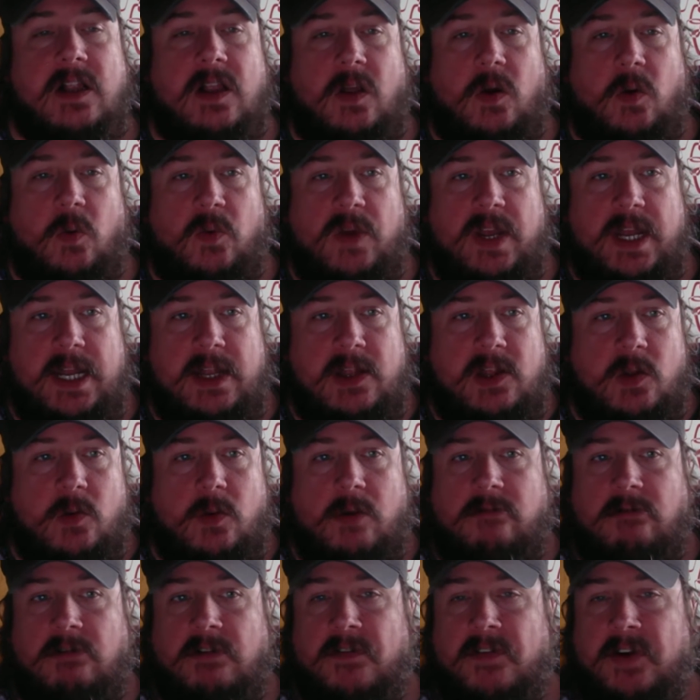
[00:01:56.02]
we do
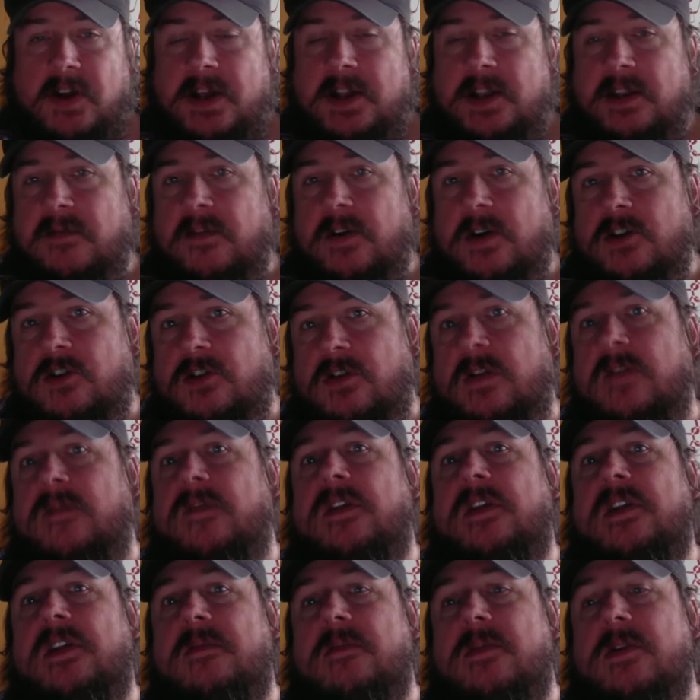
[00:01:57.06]
a revised version of
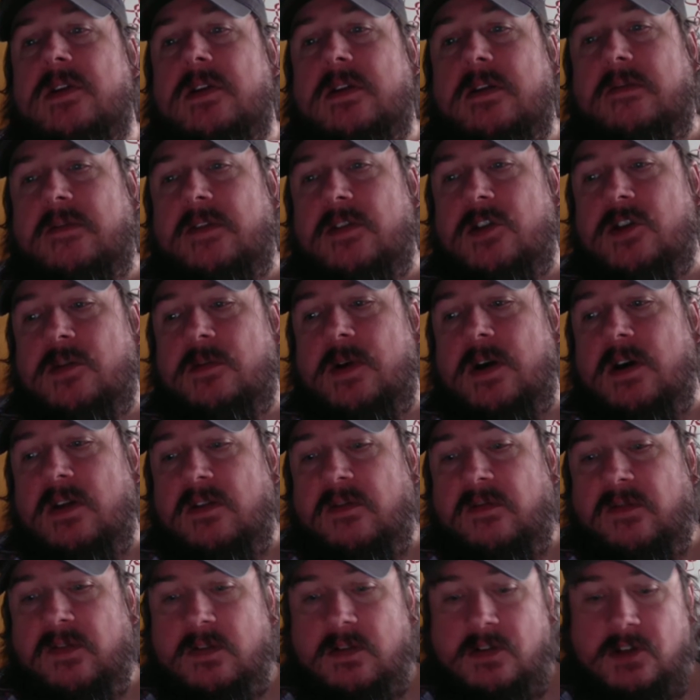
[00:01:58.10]
the Shema.
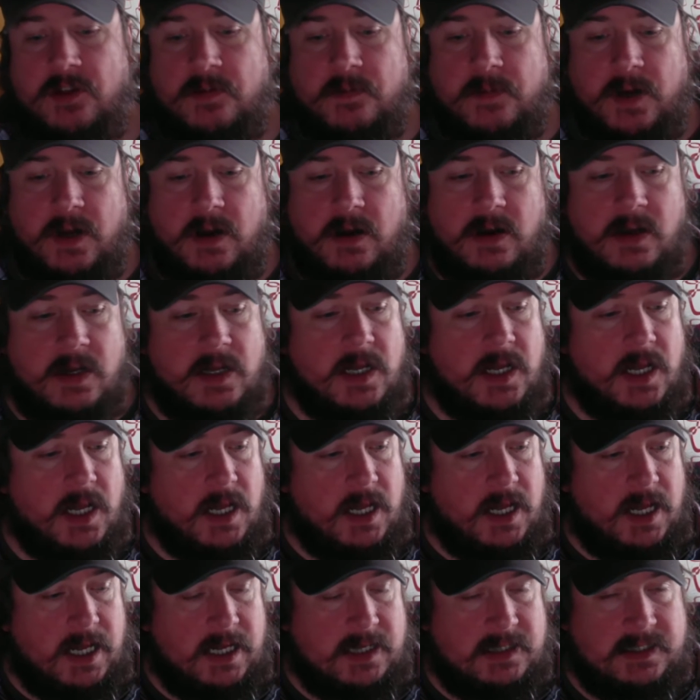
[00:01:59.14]
The full Shema
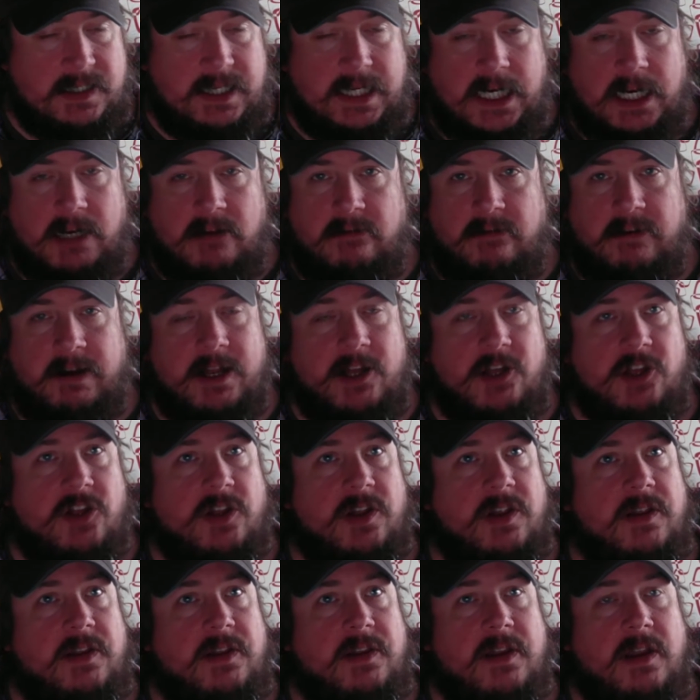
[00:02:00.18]
has
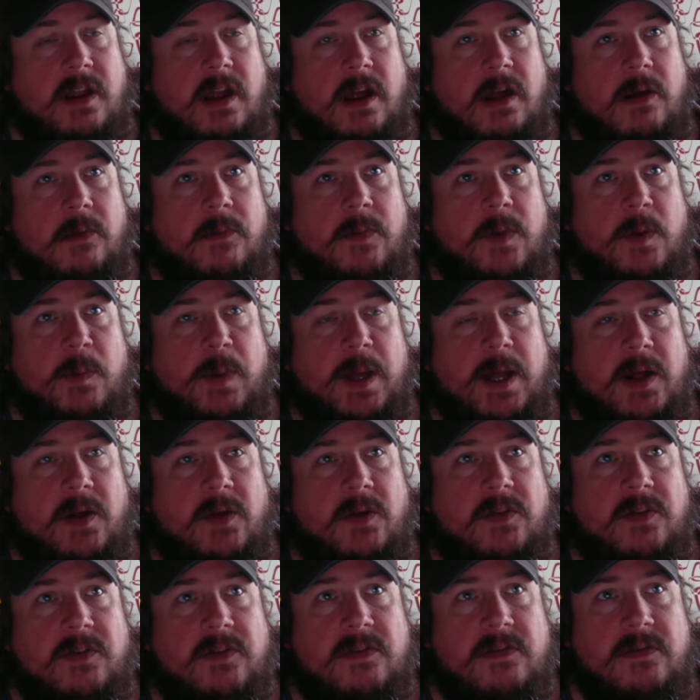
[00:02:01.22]
declarations
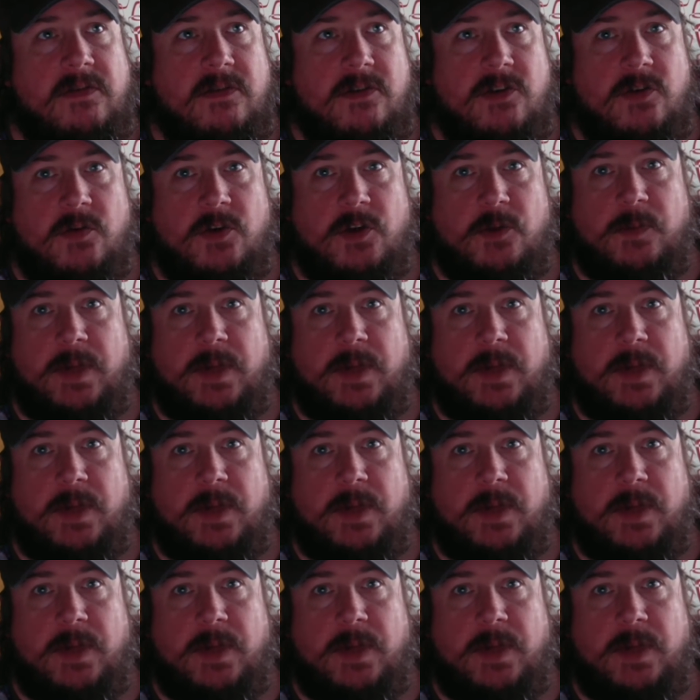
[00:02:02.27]
about the Jewish